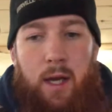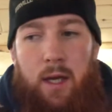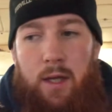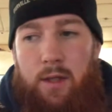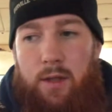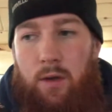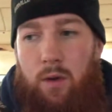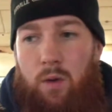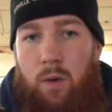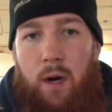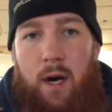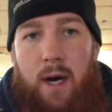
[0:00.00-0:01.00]

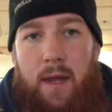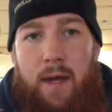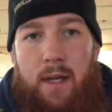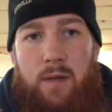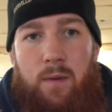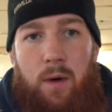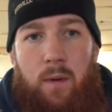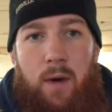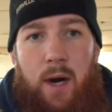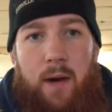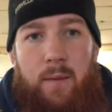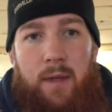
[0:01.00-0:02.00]
So that's where we're
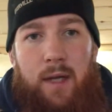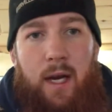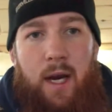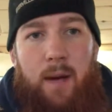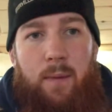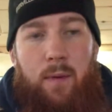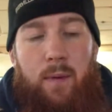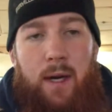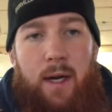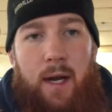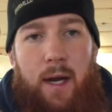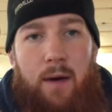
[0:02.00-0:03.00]
at with the camper
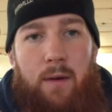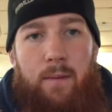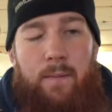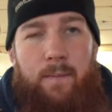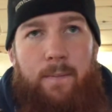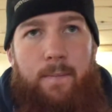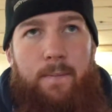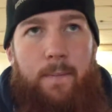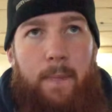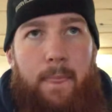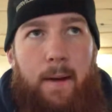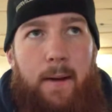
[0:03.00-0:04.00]
right now.
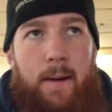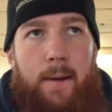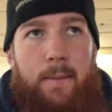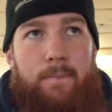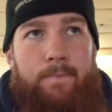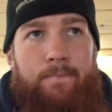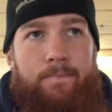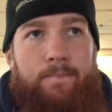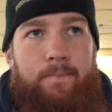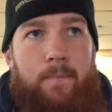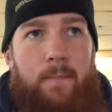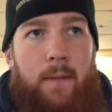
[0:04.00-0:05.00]

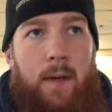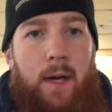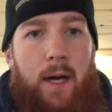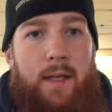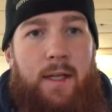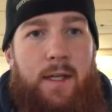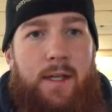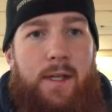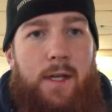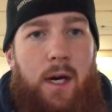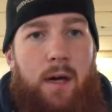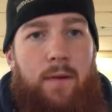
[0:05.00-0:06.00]
I did
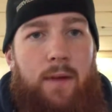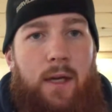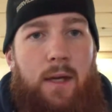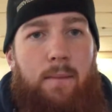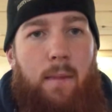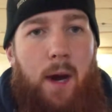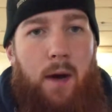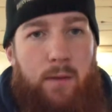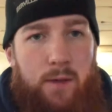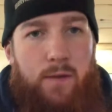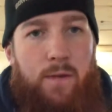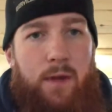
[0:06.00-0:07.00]
start the
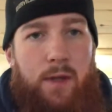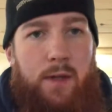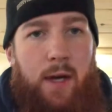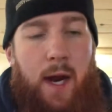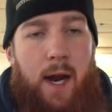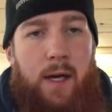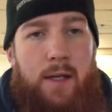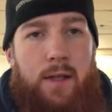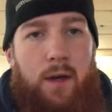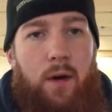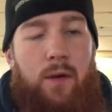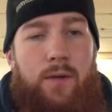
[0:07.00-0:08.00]
mounts for the jacks
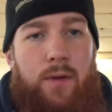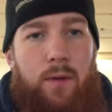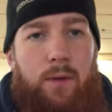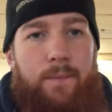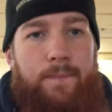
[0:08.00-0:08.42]
also.